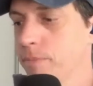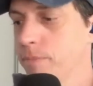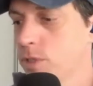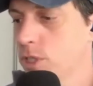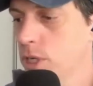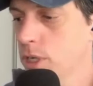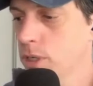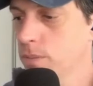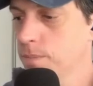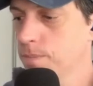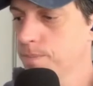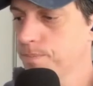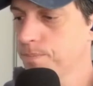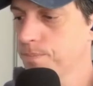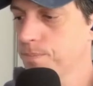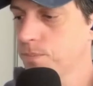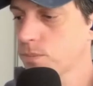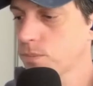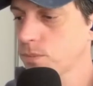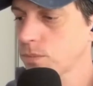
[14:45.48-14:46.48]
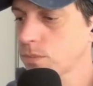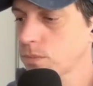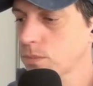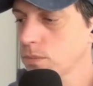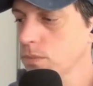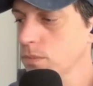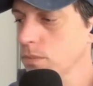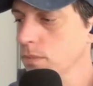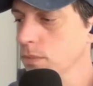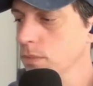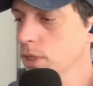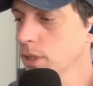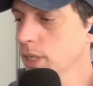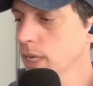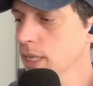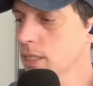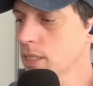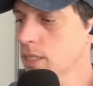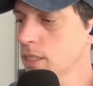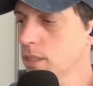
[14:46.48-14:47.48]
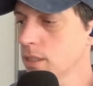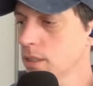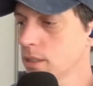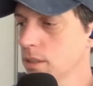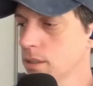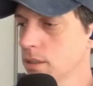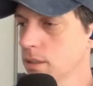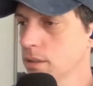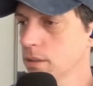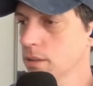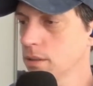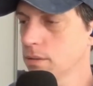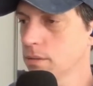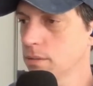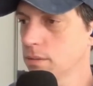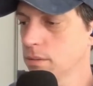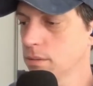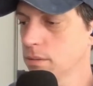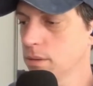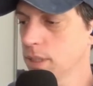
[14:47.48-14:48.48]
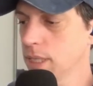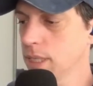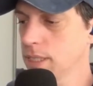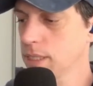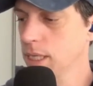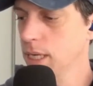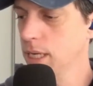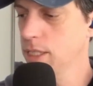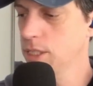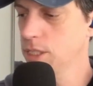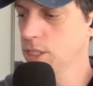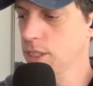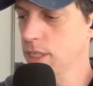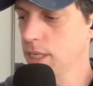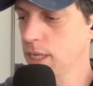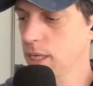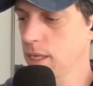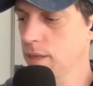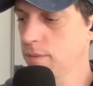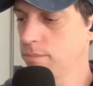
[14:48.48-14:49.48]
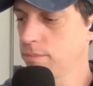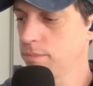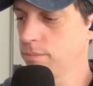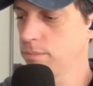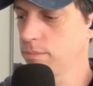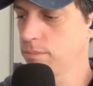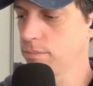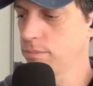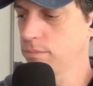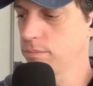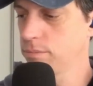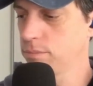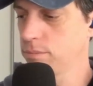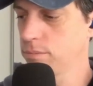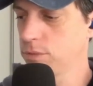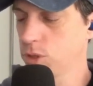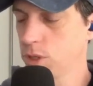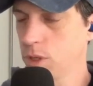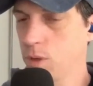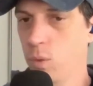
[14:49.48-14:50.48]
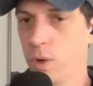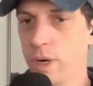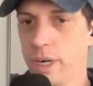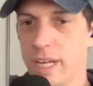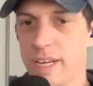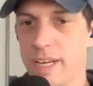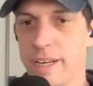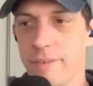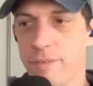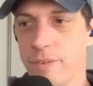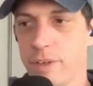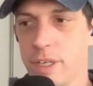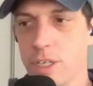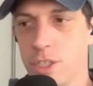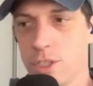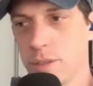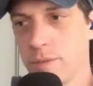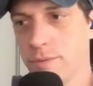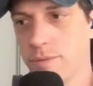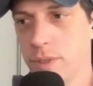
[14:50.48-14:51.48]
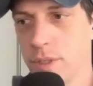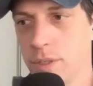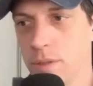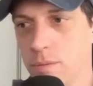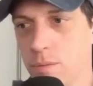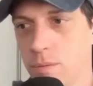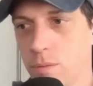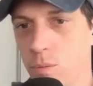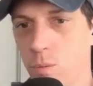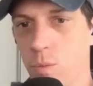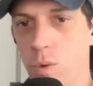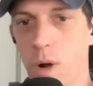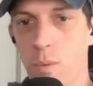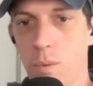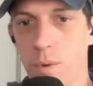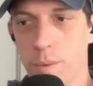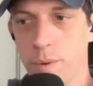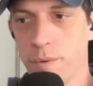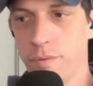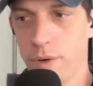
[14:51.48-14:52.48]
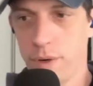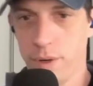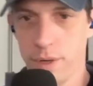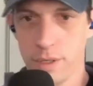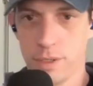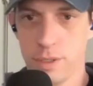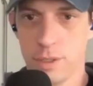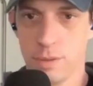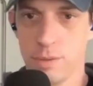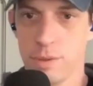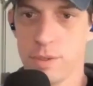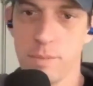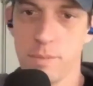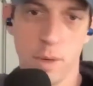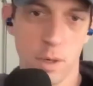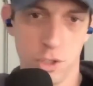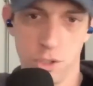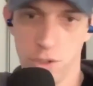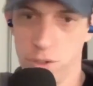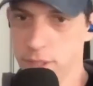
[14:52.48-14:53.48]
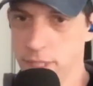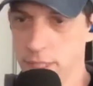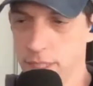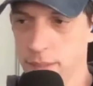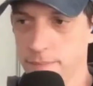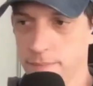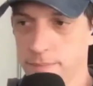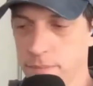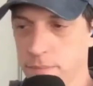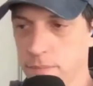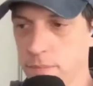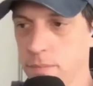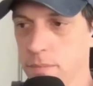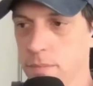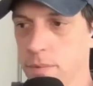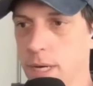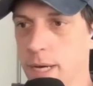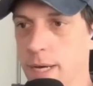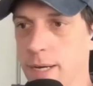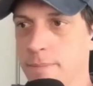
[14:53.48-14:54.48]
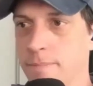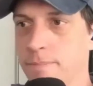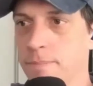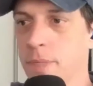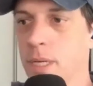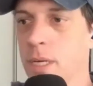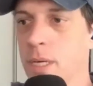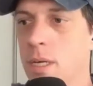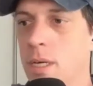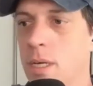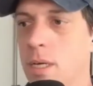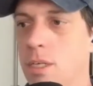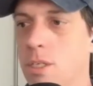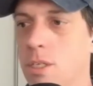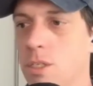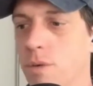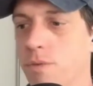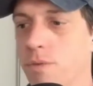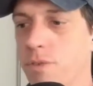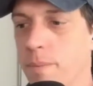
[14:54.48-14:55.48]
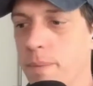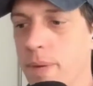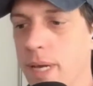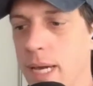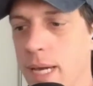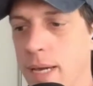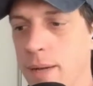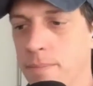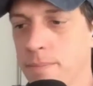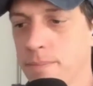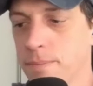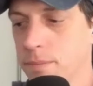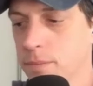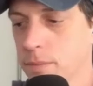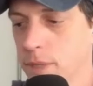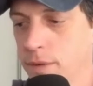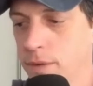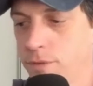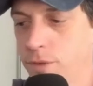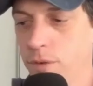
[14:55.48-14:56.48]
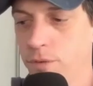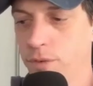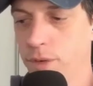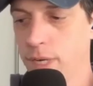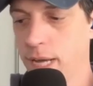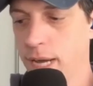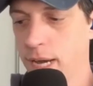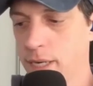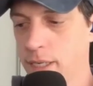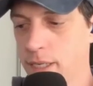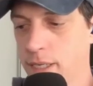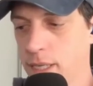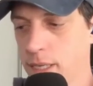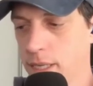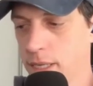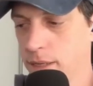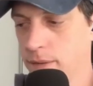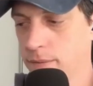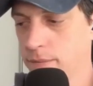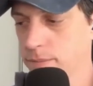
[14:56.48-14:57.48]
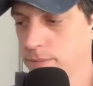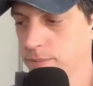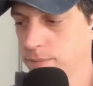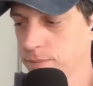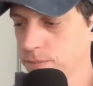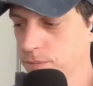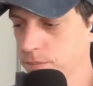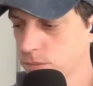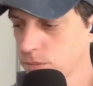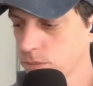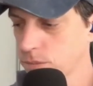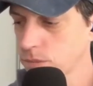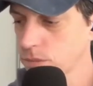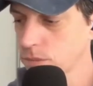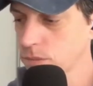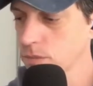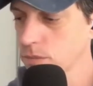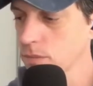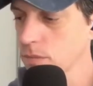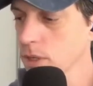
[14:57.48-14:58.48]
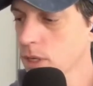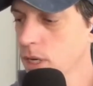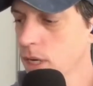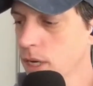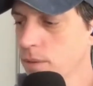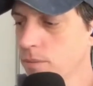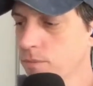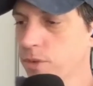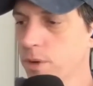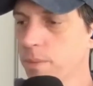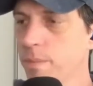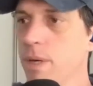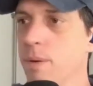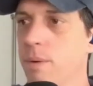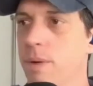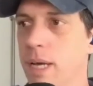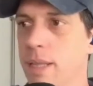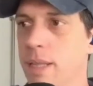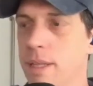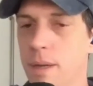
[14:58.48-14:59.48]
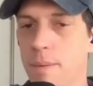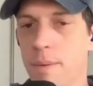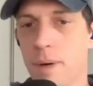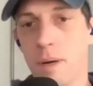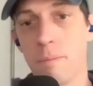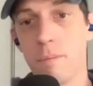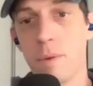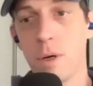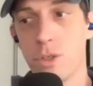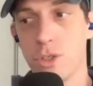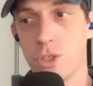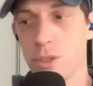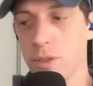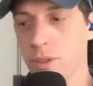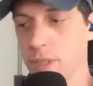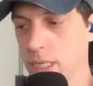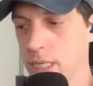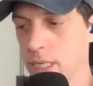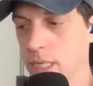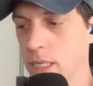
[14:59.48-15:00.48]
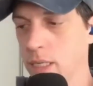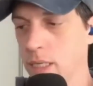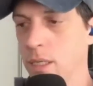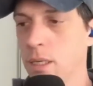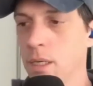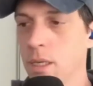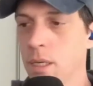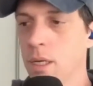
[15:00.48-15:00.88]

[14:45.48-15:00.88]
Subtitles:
so let's kind of just get a sort of working definition for what we're referring to with emotional eating. So for me, and feel free to add anything, for me, when I think about emotional eating,